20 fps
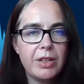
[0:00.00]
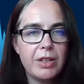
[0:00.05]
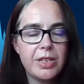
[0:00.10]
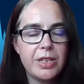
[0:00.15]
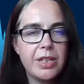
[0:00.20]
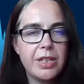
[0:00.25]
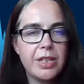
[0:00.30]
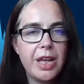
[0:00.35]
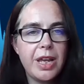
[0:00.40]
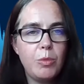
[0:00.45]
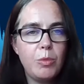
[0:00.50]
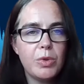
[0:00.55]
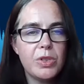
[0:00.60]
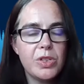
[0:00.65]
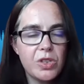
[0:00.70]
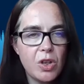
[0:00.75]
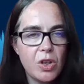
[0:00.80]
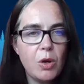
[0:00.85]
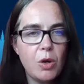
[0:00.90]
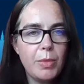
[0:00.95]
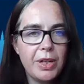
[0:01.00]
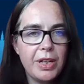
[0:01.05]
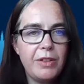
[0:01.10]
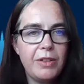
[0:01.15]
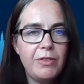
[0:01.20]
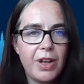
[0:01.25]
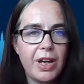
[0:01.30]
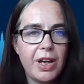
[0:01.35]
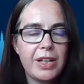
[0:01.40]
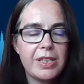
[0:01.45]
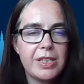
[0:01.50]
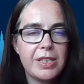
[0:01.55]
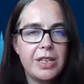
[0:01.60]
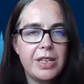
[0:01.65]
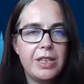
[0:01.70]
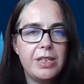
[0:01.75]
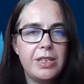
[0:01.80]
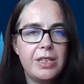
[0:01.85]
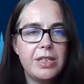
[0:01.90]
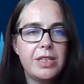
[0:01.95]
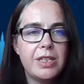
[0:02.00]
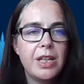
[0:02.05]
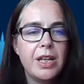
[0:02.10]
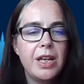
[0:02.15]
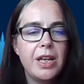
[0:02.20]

today with so many vaccines